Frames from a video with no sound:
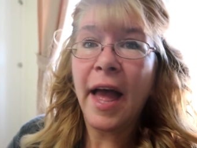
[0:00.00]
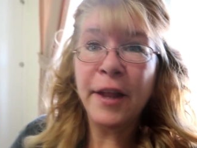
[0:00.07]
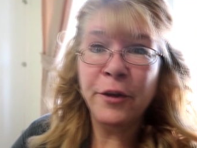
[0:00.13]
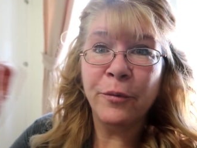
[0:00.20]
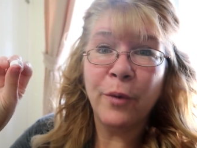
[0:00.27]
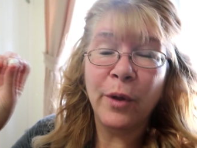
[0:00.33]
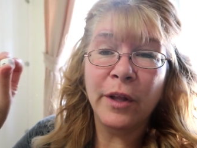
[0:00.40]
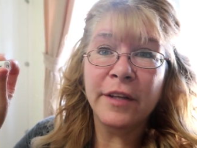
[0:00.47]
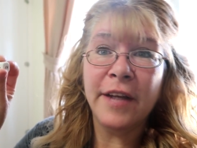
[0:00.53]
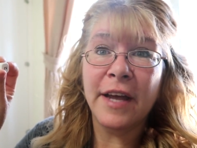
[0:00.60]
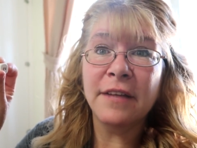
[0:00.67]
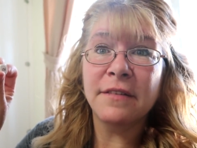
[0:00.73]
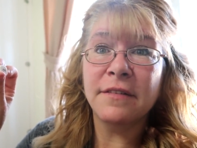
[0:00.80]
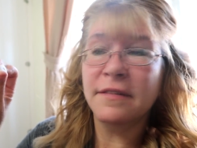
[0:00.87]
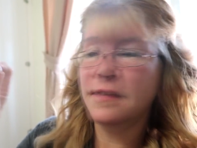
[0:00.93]
and you roll a
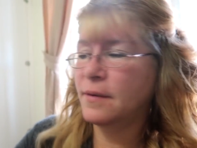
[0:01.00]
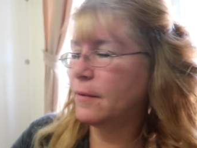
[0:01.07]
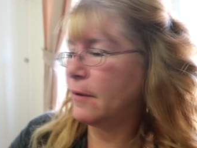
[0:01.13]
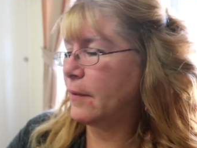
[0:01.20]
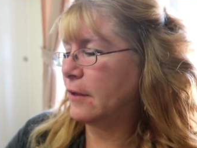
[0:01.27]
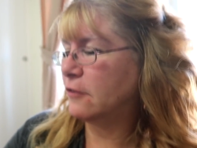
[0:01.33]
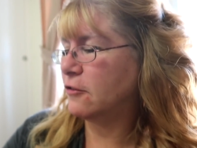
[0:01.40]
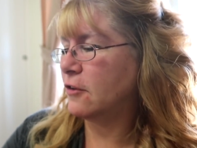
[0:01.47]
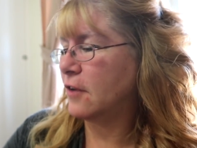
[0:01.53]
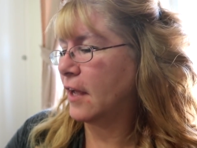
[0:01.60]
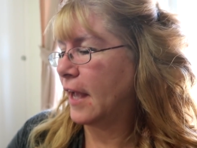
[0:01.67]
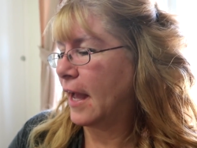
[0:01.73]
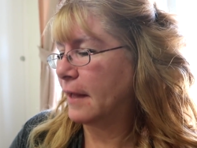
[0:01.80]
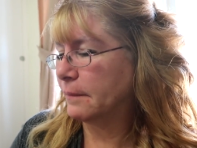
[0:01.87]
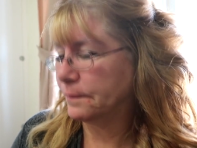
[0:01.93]
dice to see what question
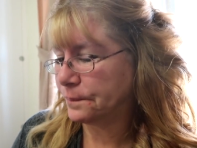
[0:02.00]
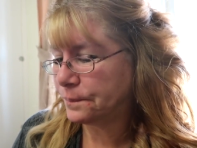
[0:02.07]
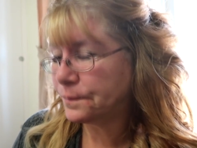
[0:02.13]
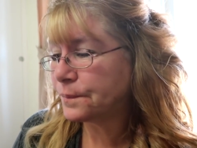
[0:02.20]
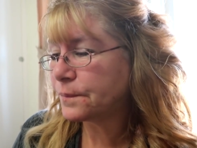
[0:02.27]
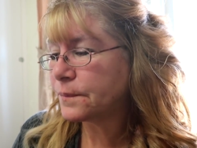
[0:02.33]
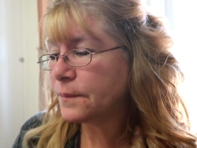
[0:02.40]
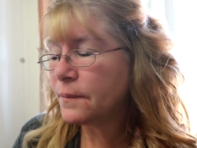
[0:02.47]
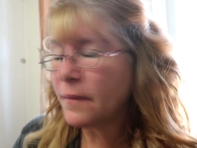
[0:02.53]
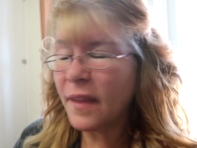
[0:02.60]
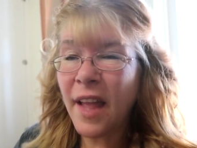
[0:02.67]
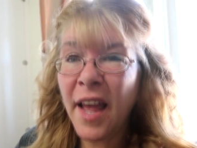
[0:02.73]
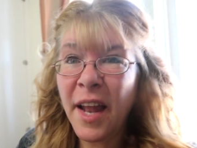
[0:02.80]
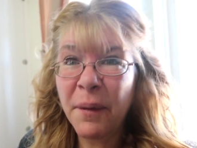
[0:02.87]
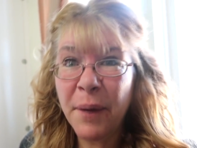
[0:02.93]
you get.
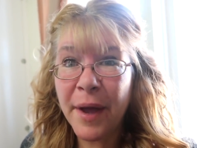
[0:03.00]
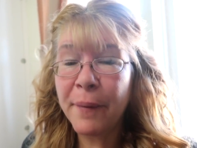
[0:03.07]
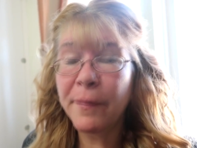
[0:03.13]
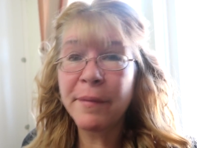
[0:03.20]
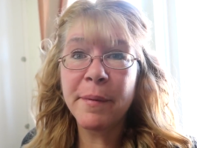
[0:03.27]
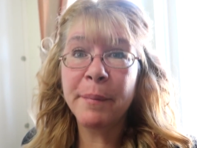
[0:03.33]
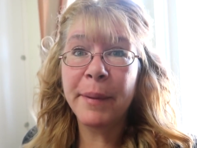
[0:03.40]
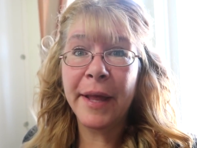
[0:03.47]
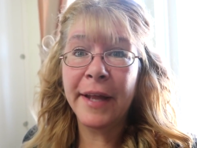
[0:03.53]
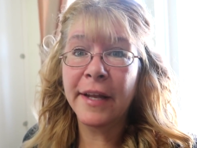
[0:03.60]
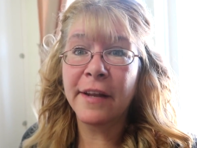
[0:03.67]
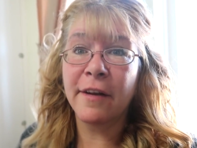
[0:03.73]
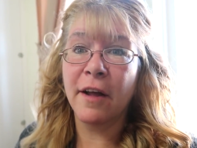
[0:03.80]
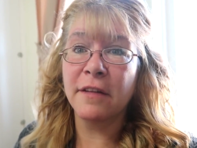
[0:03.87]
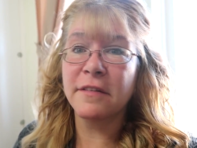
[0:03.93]
Anyway, we've been playing
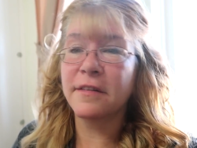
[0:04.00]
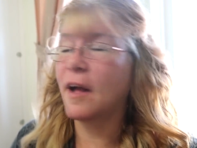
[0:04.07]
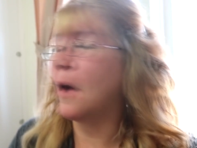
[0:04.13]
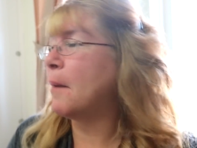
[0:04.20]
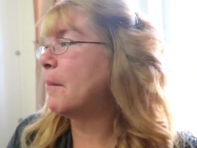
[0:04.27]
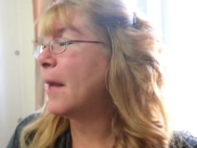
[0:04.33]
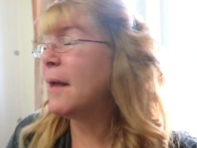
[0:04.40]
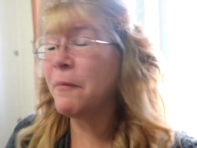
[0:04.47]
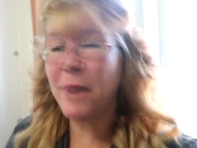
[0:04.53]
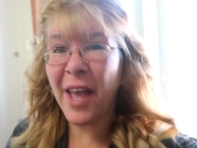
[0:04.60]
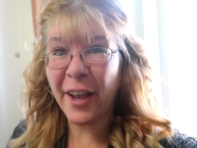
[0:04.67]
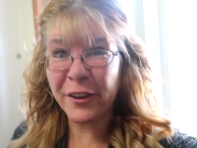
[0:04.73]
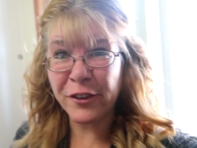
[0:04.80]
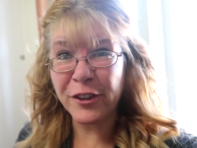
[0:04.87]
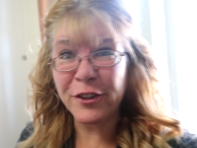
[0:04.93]
it non-stop, and we
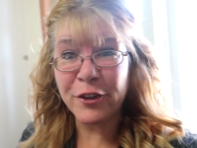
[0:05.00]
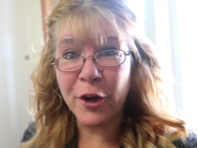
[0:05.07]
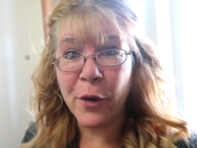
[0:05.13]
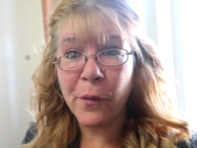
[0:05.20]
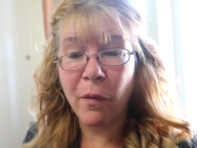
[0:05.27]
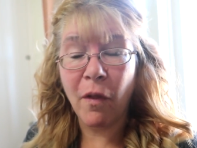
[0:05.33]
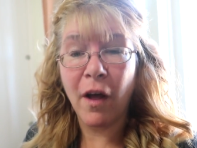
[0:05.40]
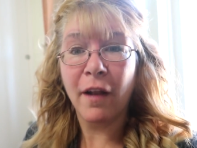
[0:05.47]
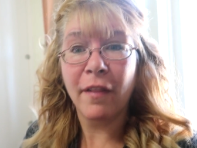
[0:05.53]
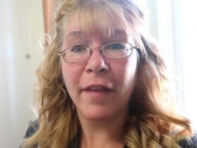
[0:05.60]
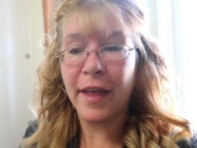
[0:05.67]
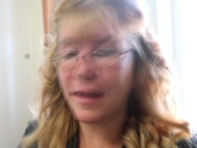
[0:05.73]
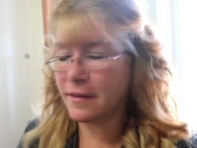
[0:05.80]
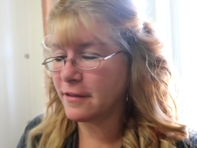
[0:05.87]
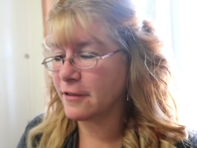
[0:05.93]
actually know a lot of
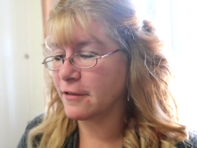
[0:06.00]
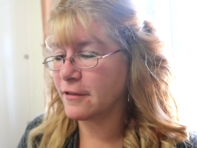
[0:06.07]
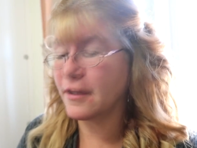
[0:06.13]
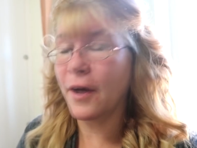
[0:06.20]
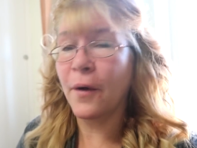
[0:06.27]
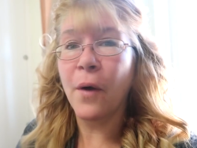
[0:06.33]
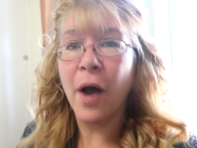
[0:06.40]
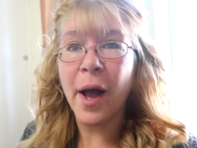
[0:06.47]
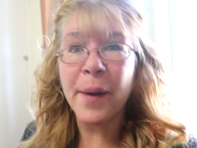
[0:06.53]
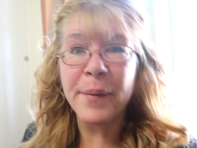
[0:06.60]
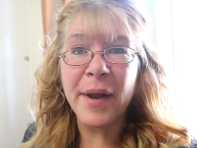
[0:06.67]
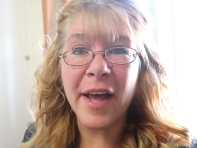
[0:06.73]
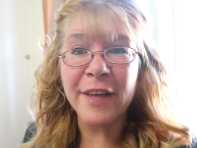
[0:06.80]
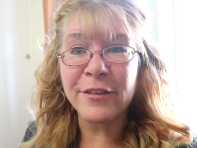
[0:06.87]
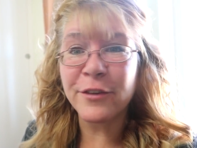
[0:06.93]
the answers, so I'm
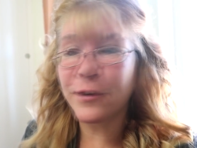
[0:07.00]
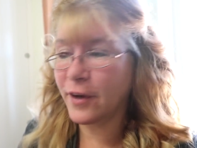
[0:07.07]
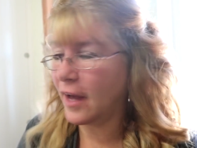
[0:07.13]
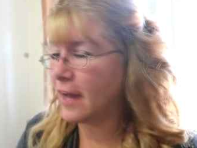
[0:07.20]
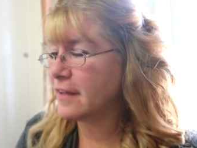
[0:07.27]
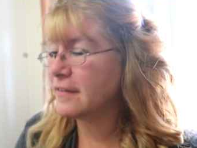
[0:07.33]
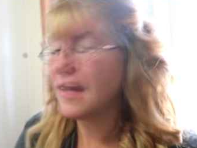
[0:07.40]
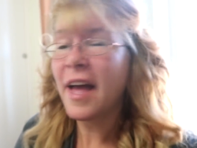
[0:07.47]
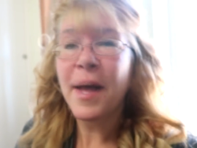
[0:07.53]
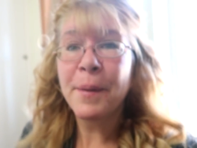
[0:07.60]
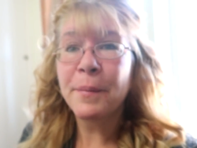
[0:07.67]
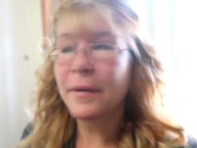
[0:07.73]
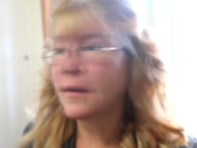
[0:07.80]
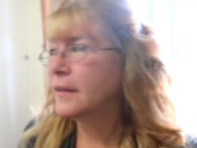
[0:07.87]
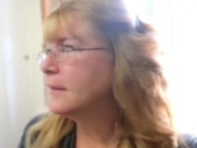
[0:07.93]
going to ask you guys. A lot
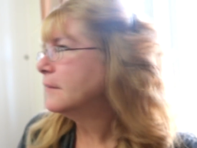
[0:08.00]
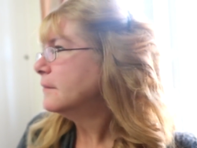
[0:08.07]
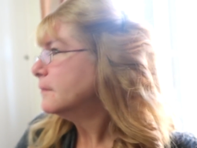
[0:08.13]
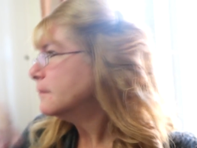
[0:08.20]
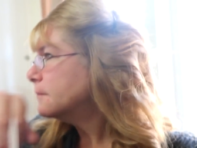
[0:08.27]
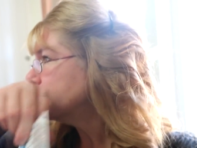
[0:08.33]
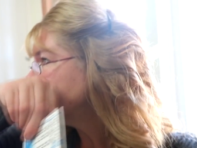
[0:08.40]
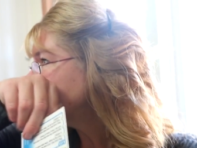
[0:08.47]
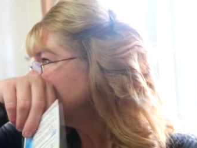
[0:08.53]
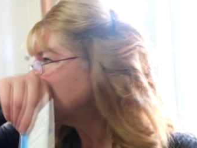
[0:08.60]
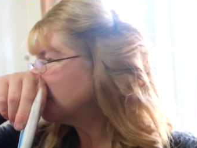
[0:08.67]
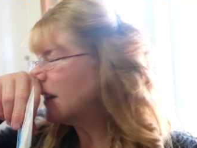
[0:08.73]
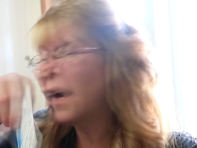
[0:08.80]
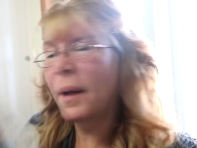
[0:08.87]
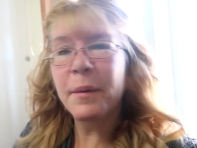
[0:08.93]
of the hard answers.
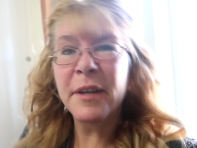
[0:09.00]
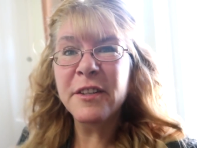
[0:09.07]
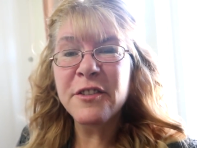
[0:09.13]
I'm going